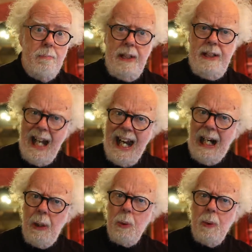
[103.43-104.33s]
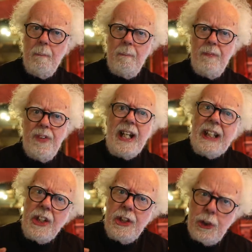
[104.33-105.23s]
but now they
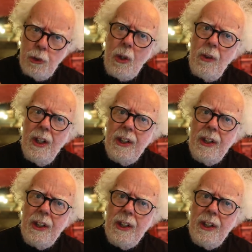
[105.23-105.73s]
control